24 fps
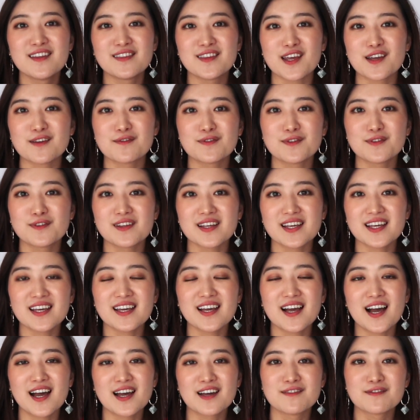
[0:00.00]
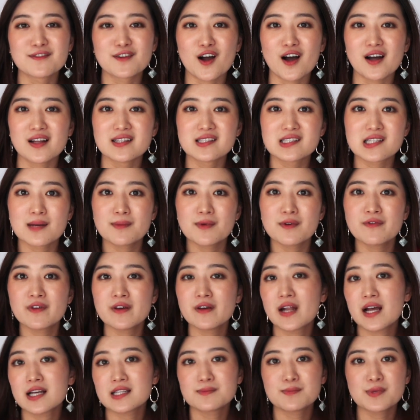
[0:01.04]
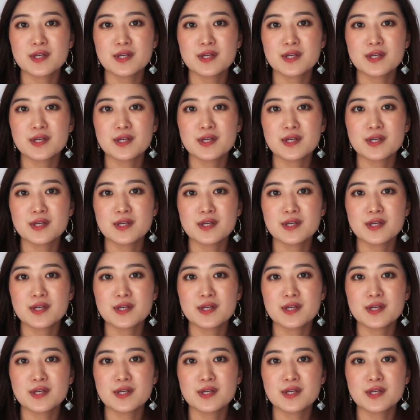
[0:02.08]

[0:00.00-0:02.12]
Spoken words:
Thankfully, I've gotten some of it as